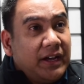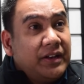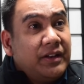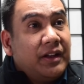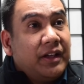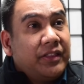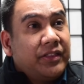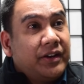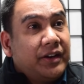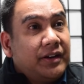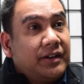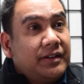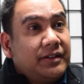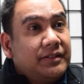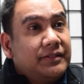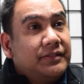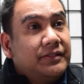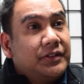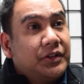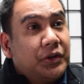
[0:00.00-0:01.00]
another
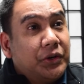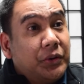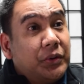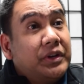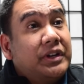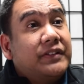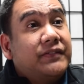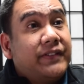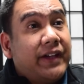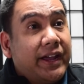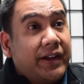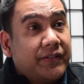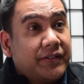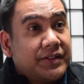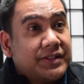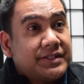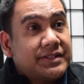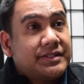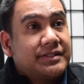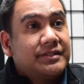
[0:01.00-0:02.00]

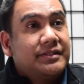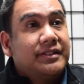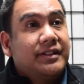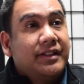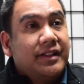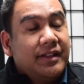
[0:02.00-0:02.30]
coronavirus